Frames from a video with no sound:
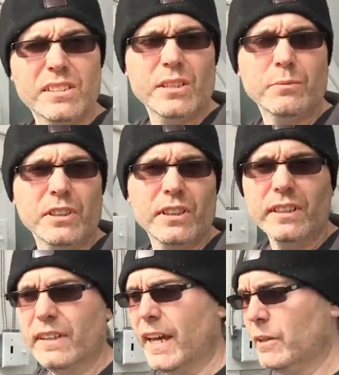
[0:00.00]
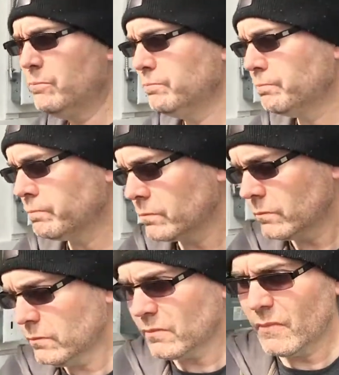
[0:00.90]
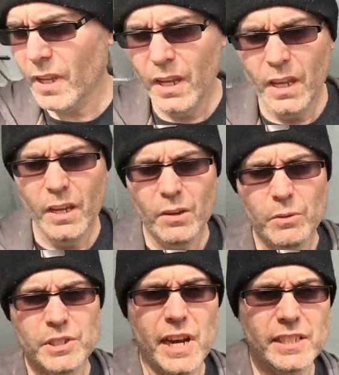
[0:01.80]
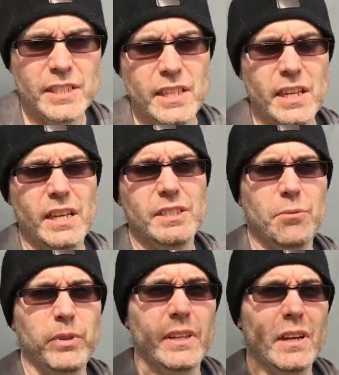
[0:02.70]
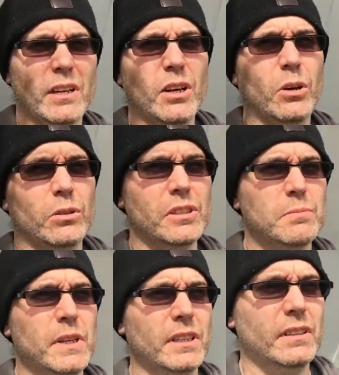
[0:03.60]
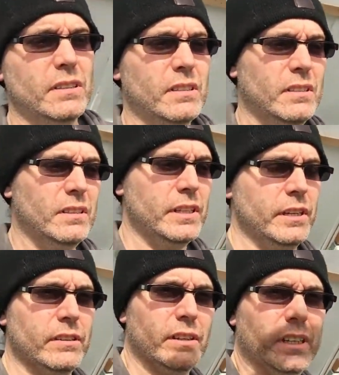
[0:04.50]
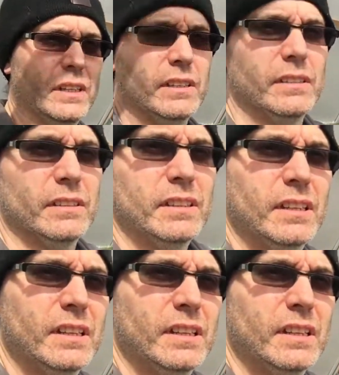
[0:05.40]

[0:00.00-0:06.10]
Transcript: something like that which actually ends up being our coldest month here in